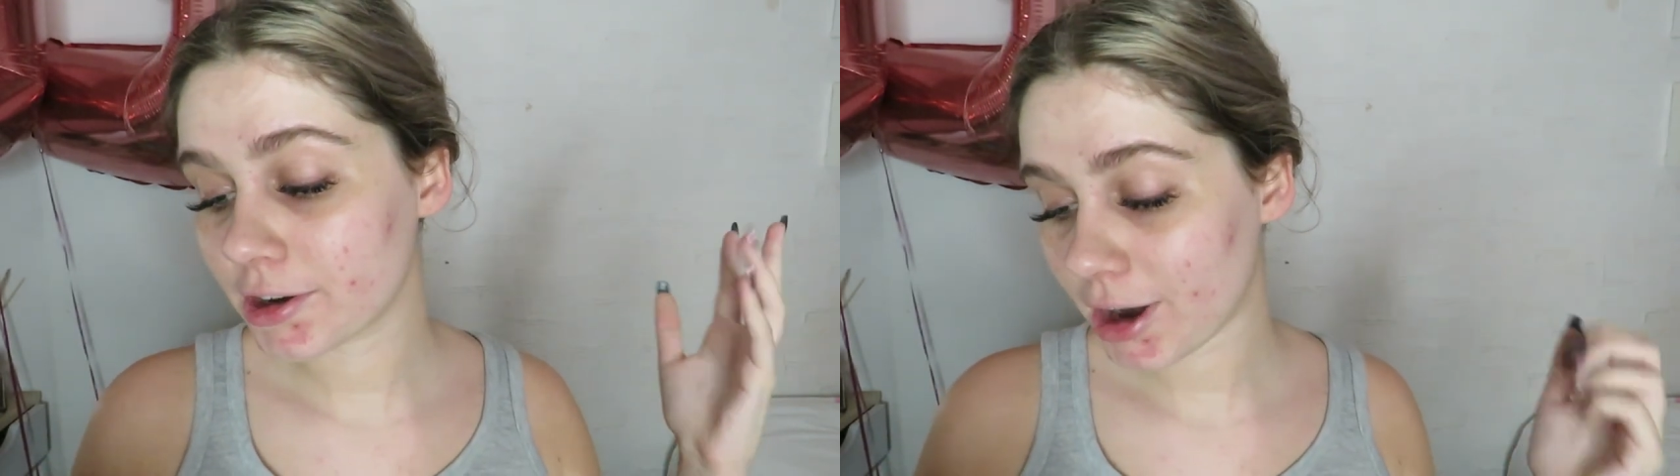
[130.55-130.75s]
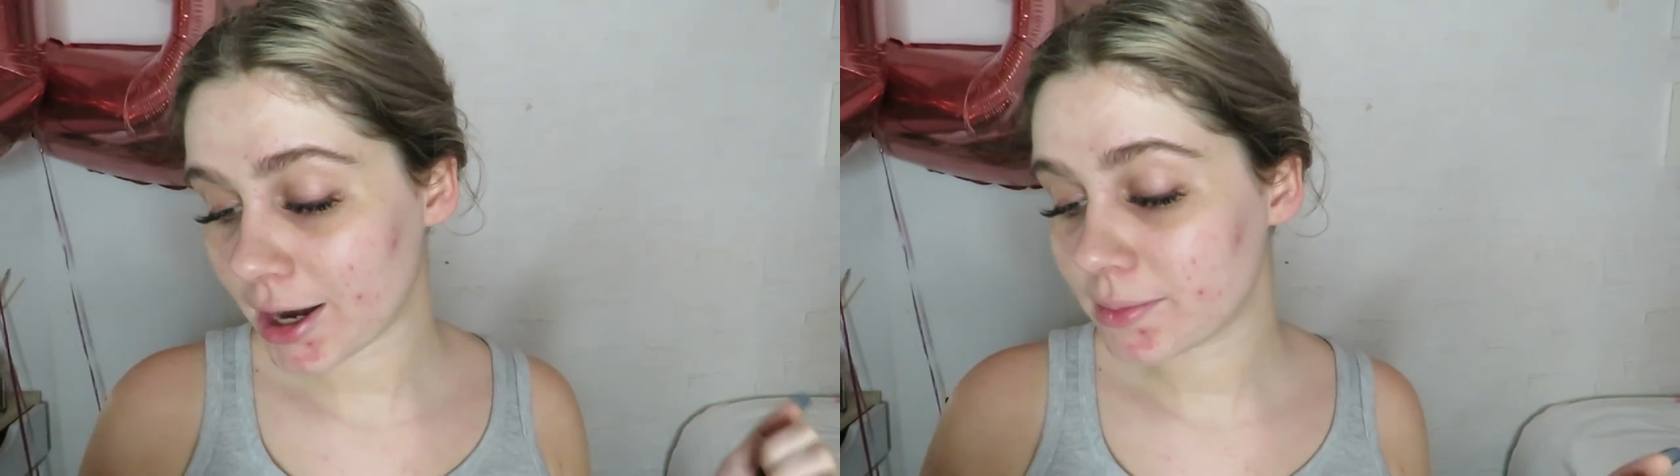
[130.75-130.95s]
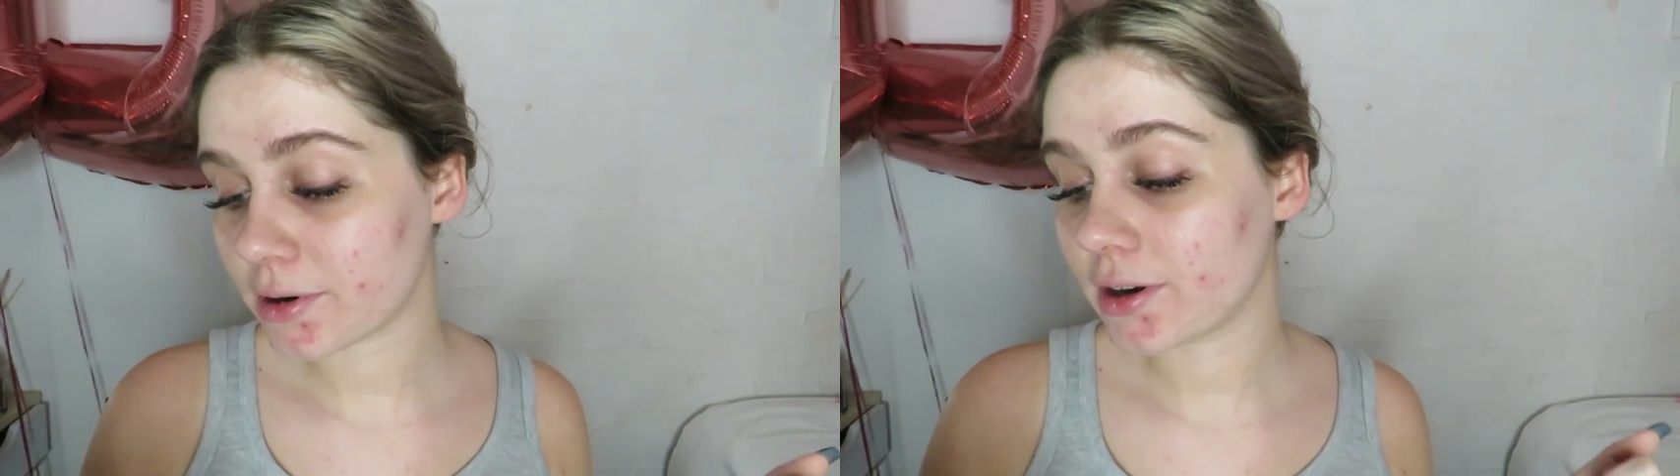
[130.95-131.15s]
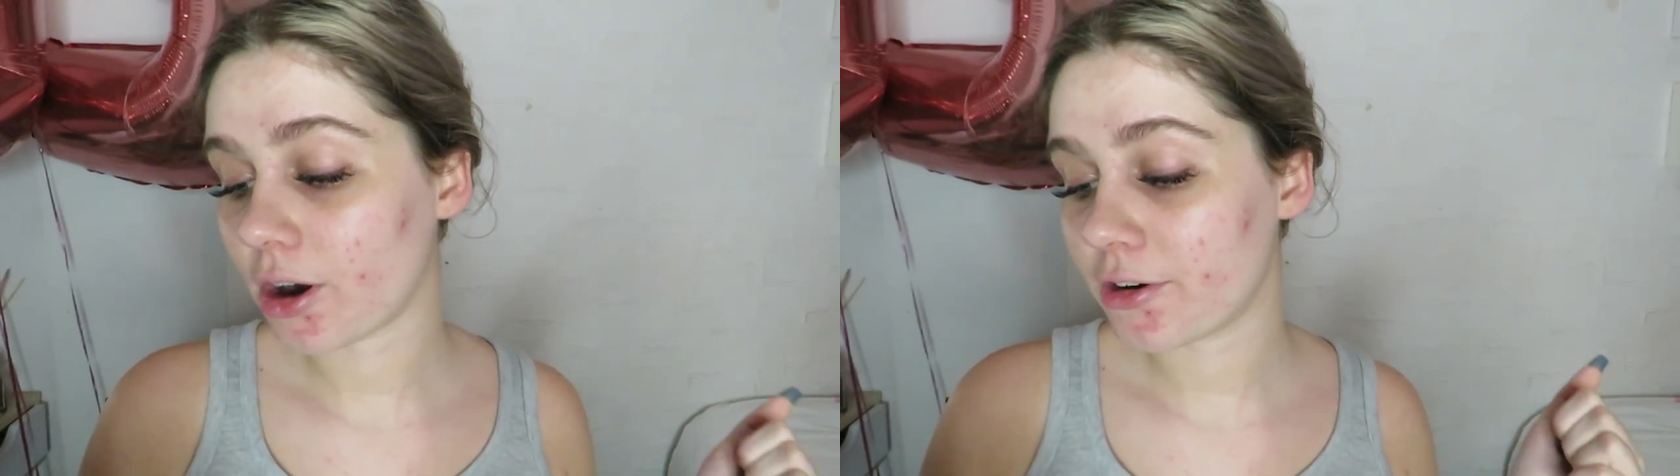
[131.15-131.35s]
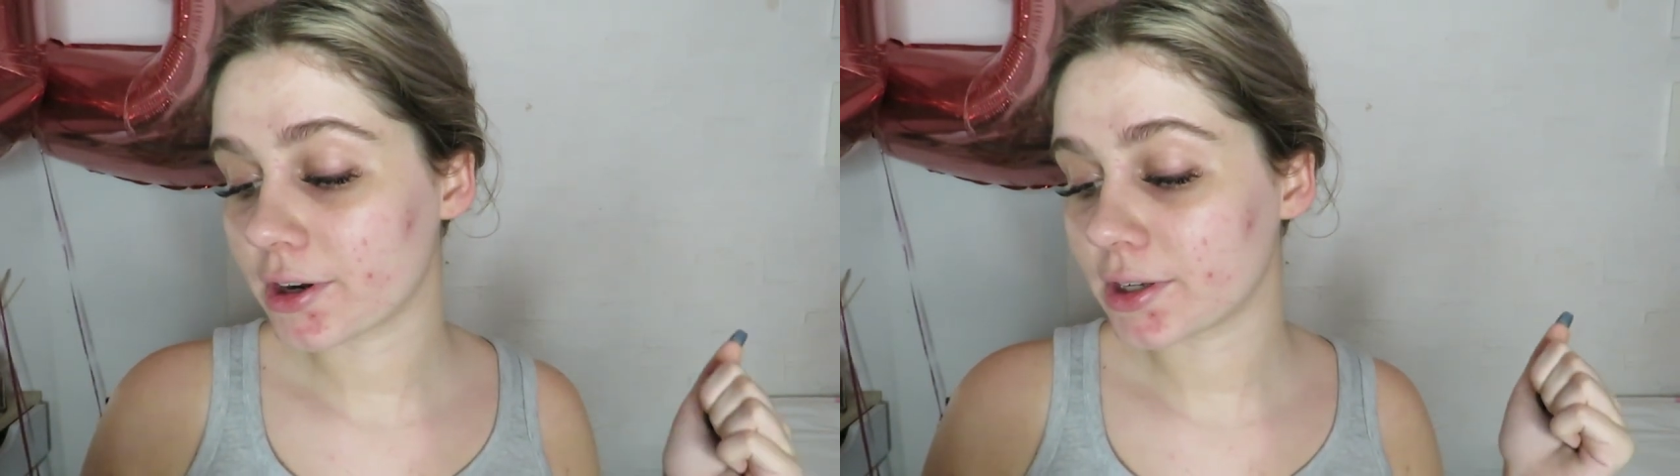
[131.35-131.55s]
cranberry,
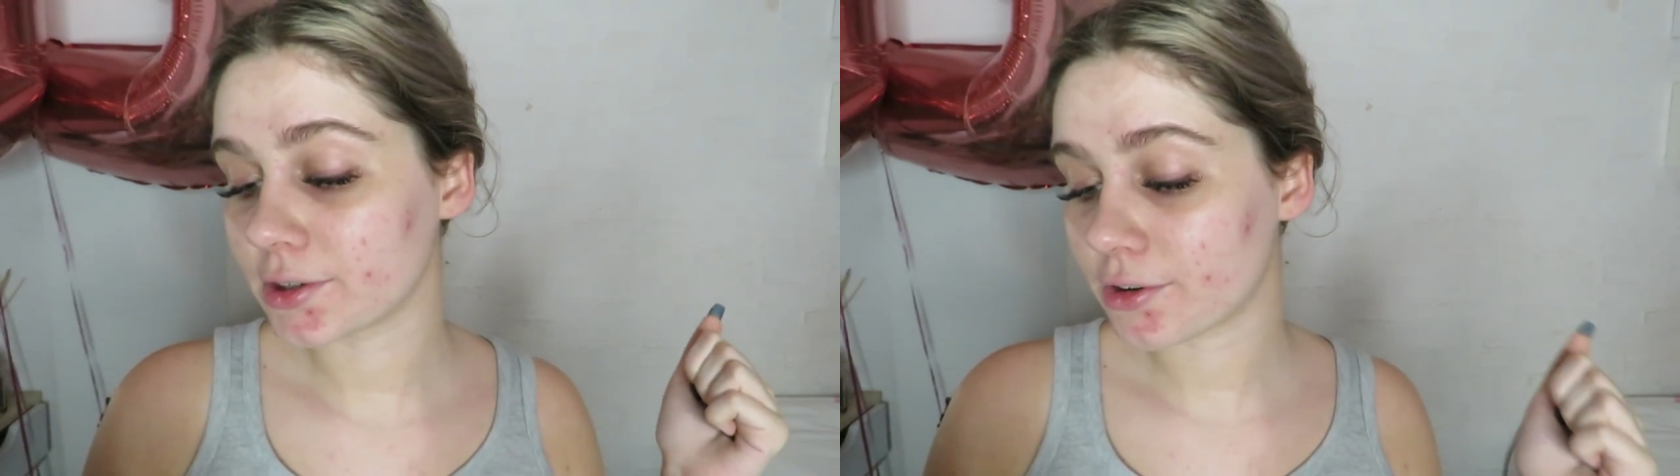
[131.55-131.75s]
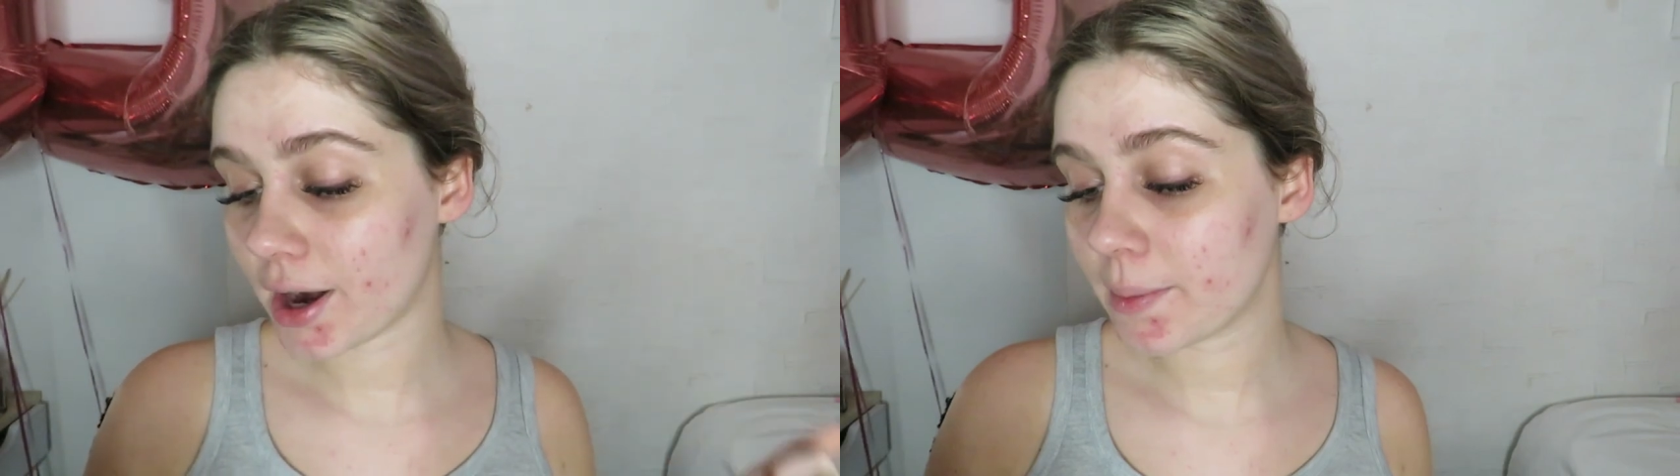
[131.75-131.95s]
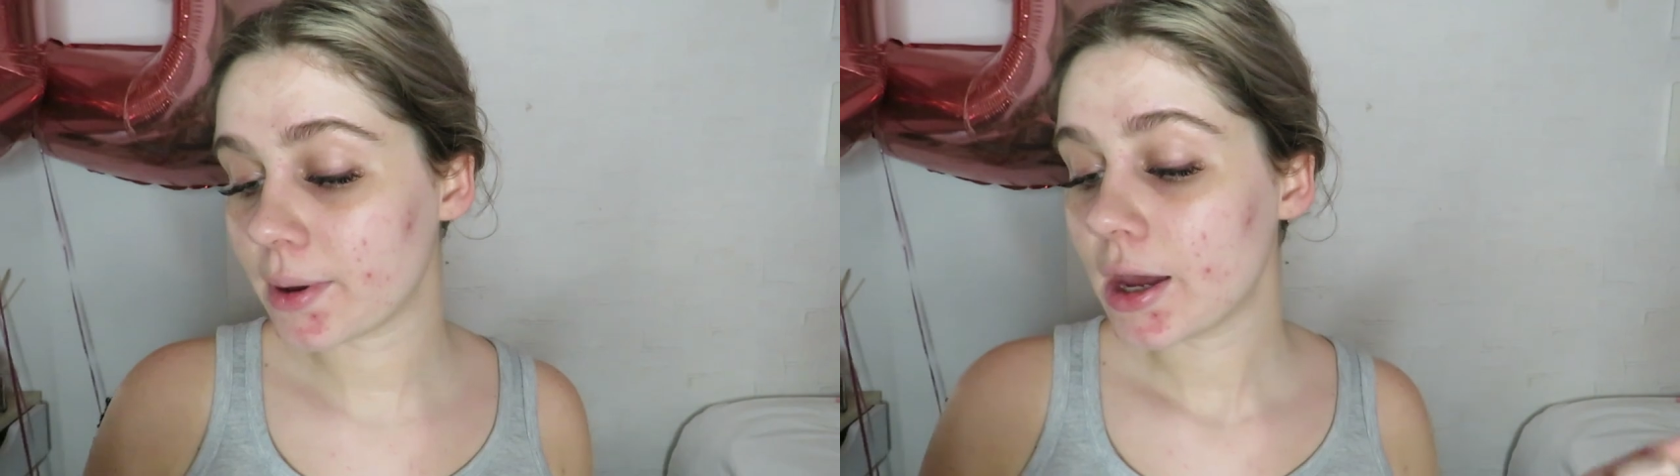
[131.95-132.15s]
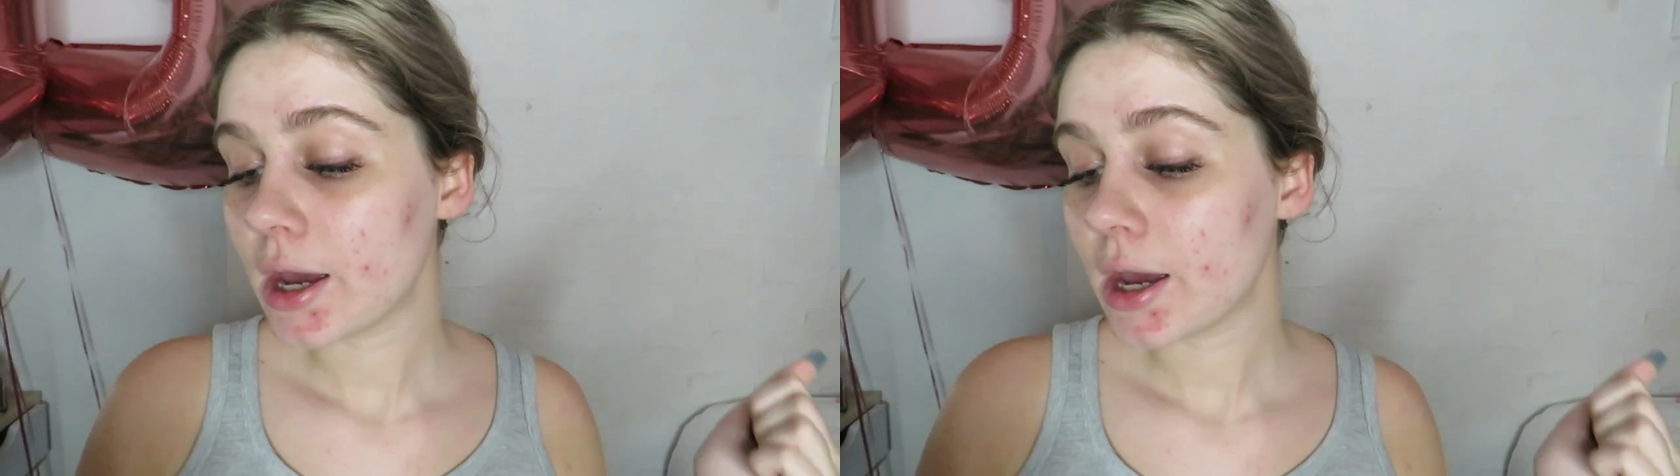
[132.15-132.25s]
Oregon grape,